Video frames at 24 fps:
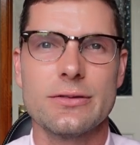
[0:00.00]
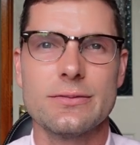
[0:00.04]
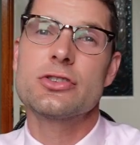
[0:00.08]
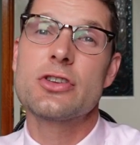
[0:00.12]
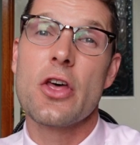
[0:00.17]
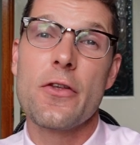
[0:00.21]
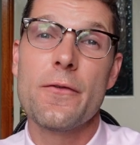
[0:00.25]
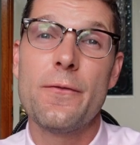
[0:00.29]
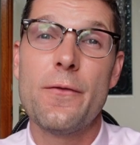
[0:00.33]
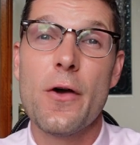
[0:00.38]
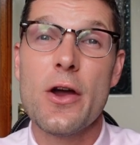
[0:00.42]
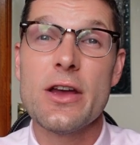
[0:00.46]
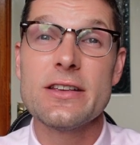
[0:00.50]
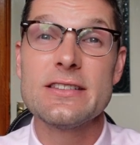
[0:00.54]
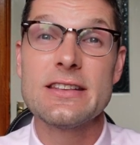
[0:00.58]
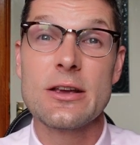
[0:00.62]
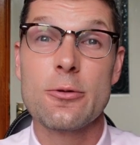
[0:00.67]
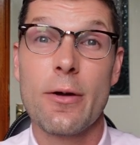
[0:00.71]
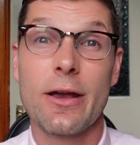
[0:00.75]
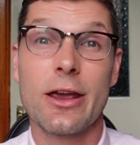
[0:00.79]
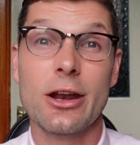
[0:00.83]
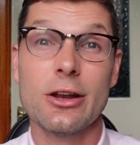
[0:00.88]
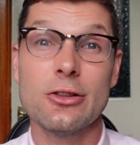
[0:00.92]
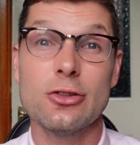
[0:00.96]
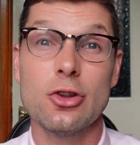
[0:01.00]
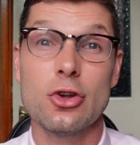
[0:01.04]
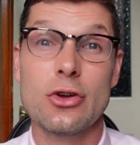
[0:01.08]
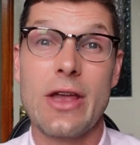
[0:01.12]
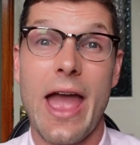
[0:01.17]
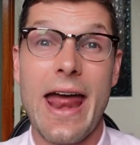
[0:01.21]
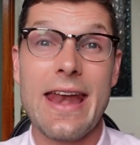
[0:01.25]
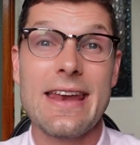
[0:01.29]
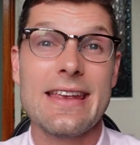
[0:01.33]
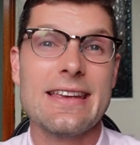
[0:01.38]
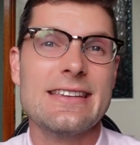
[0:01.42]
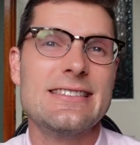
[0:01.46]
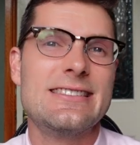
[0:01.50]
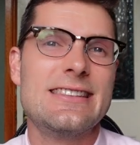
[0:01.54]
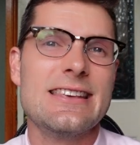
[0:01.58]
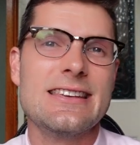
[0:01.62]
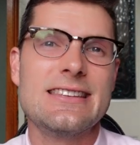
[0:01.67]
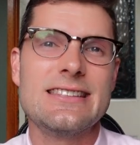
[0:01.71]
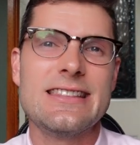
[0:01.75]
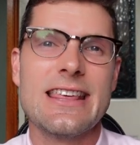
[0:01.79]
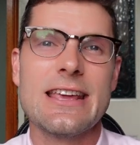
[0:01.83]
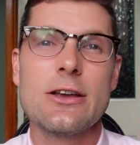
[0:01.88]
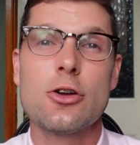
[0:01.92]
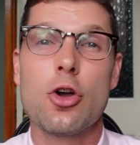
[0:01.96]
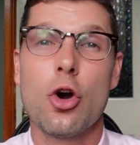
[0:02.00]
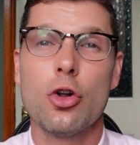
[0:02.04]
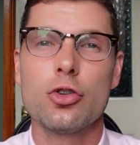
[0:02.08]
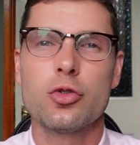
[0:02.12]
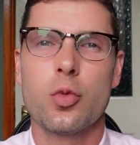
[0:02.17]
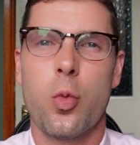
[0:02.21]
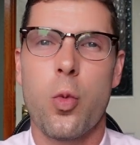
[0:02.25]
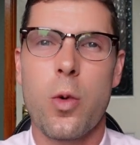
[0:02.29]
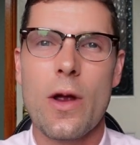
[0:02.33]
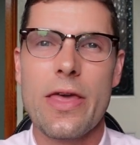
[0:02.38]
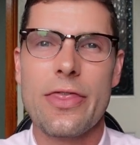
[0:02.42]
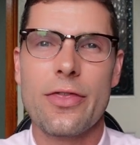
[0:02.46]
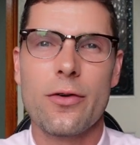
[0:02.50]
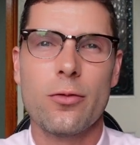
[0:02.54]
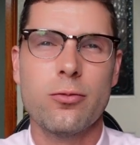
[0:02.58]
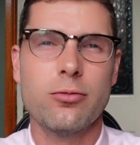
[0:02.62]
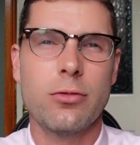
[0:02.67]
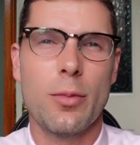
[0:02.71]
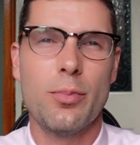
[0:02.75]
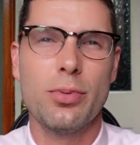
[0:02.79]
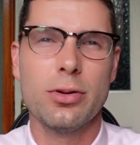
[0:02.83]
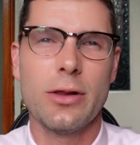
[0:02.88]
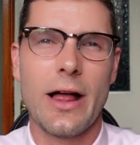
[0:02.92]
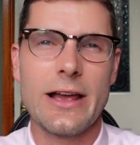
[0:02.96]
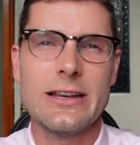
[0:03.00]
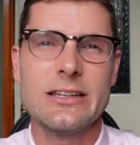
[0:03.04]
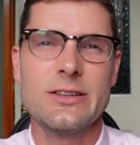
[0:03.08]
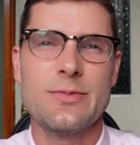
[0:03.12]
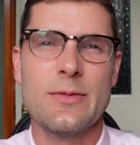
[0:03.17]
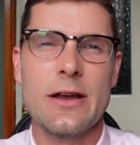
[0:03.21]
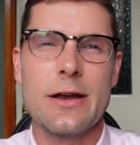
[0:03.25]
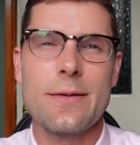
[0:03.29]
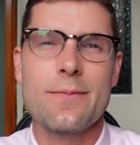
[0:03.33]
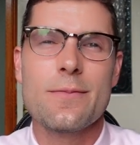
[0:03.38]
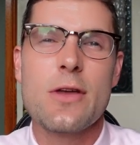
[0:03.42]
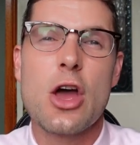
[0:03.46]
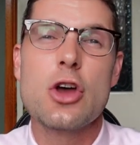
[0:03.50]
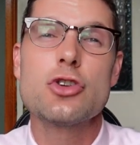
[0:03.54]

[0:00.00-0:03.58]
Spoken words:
So the first thing we're going to look at is this thing called with replacement.